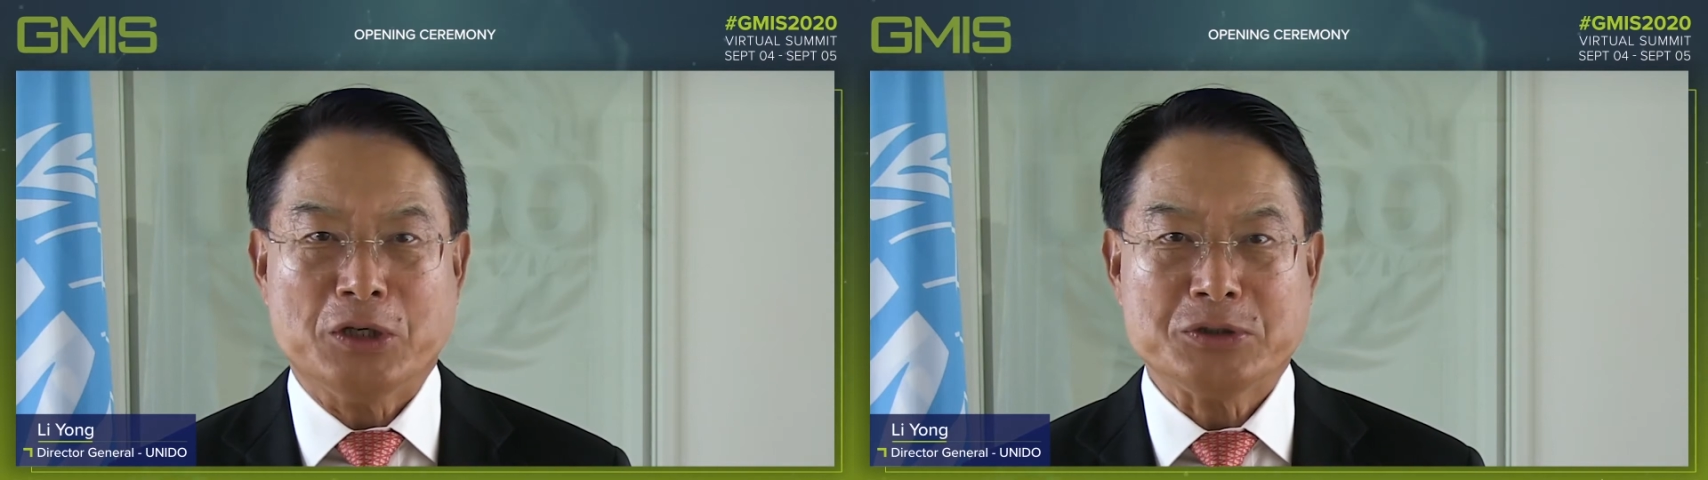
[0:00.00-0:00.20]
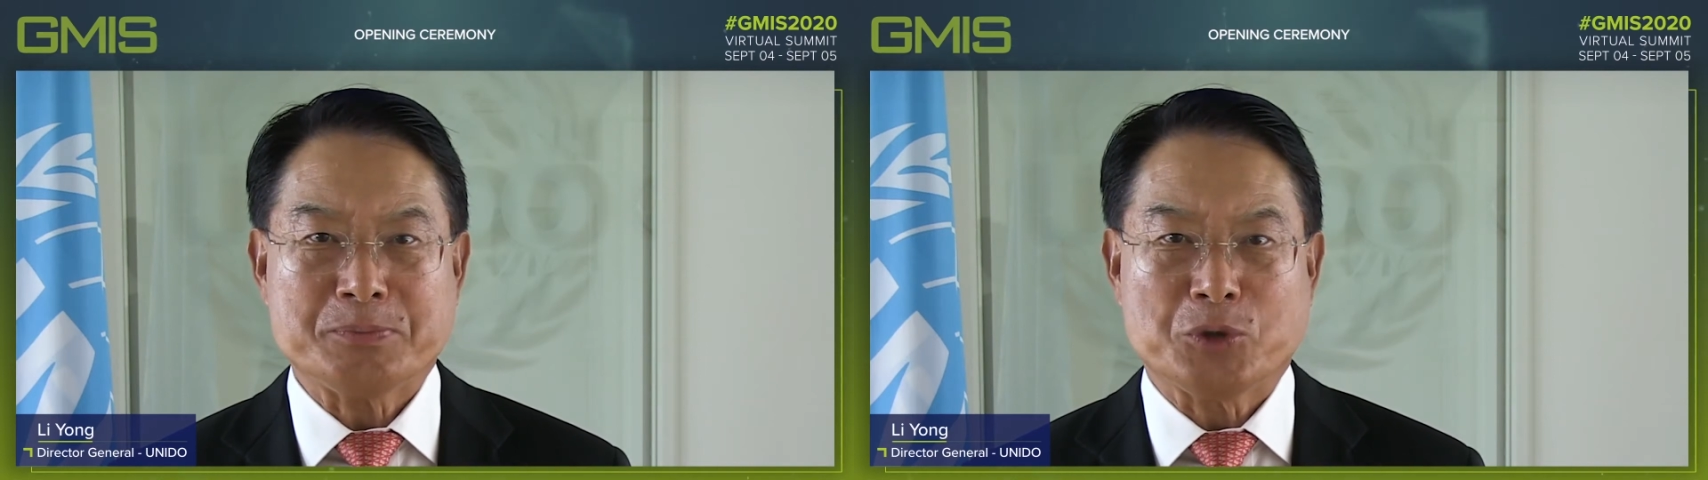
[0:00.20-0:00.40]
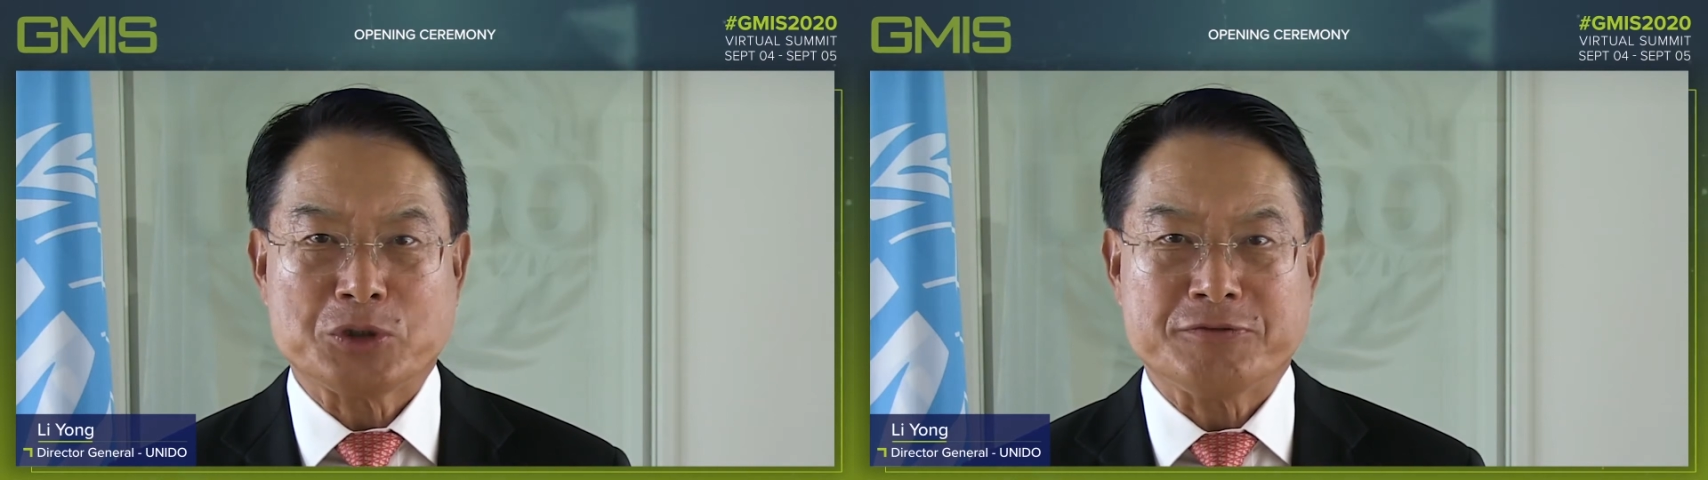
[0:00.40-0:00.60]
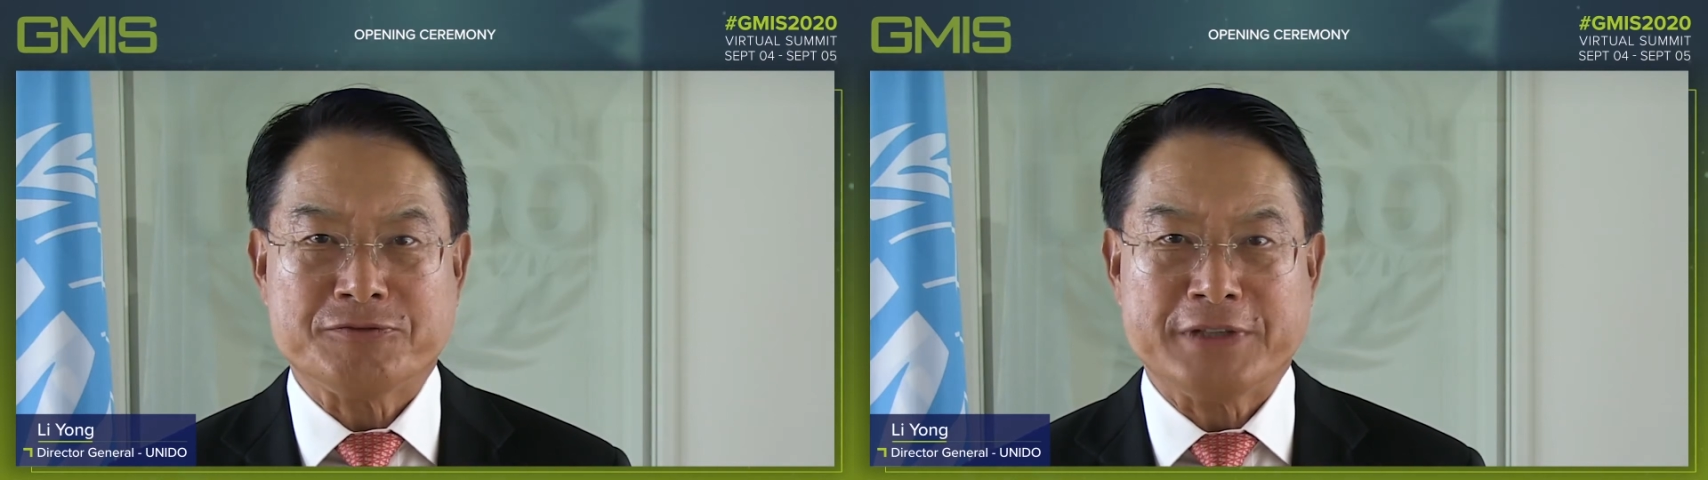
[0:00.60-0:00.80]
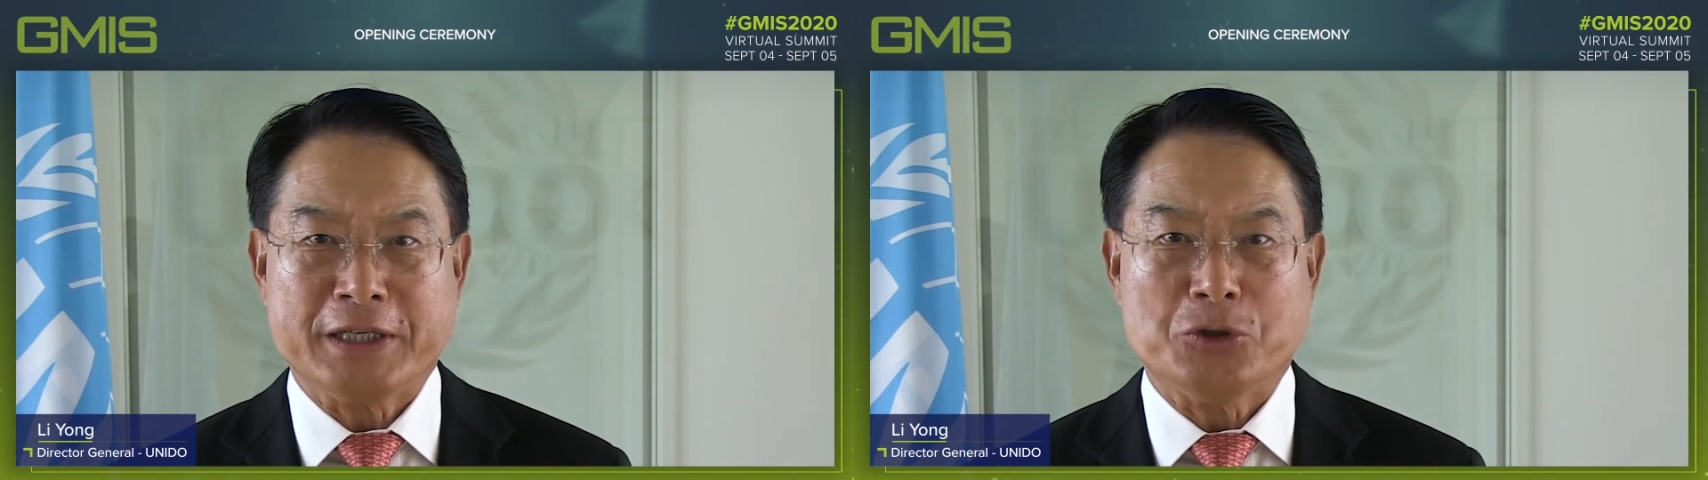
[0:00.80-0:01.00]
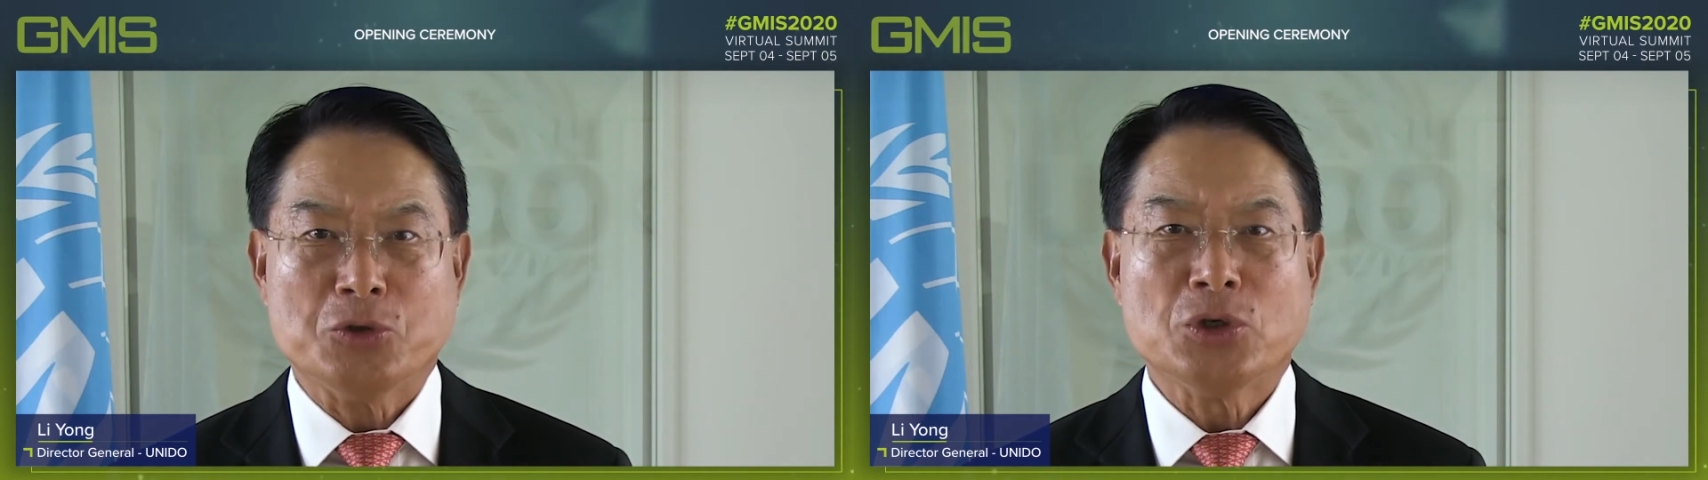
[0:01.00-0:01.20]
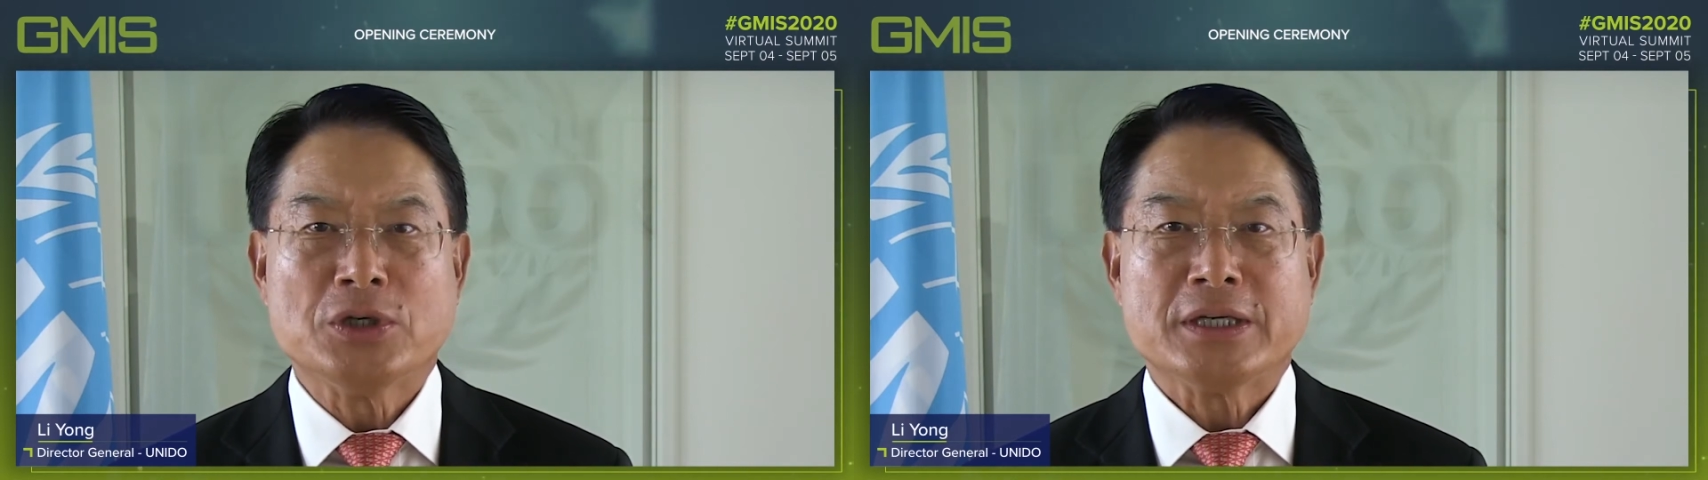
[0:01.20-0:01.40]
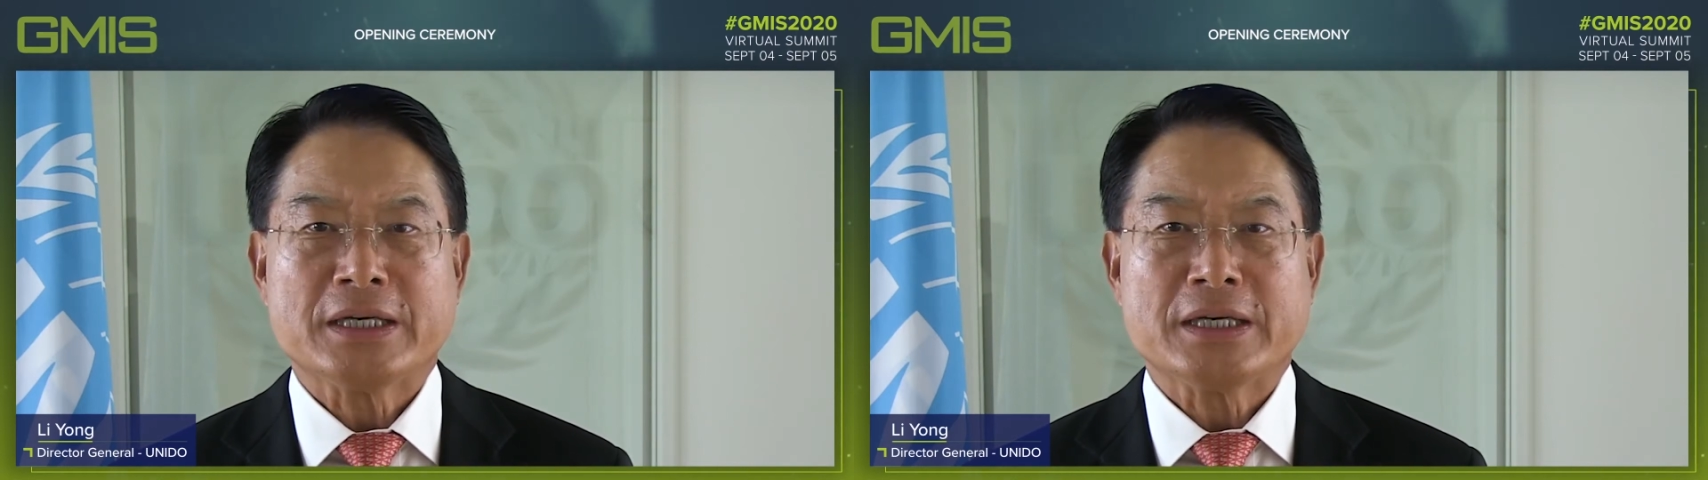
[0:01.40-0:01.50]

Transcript: output fell